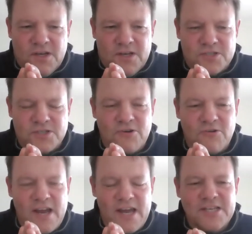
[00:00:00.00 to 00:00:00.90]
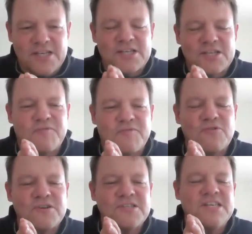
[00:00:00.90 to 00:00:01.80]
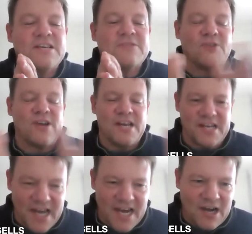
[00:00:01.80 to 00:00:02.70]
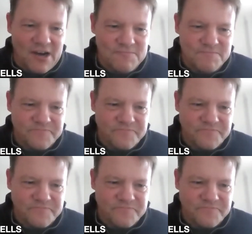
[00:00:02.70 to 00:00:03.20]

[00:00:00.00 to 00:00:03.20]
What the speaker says: So AJ is 14 right now.